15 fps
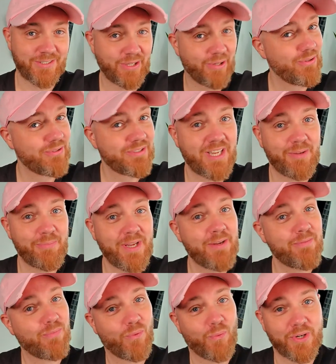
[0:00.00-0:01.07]
So you tell
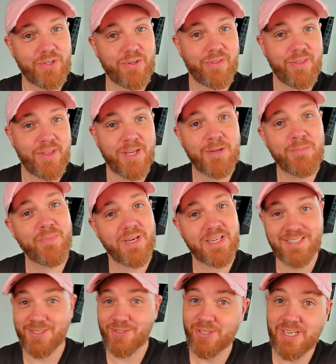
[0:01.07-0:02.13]
me, what do you think?
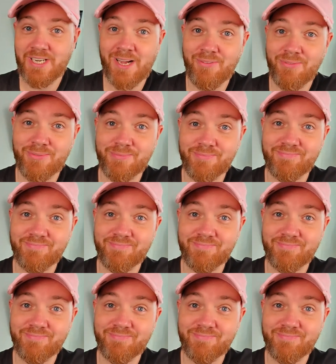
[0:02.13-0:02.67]
Is it good enough?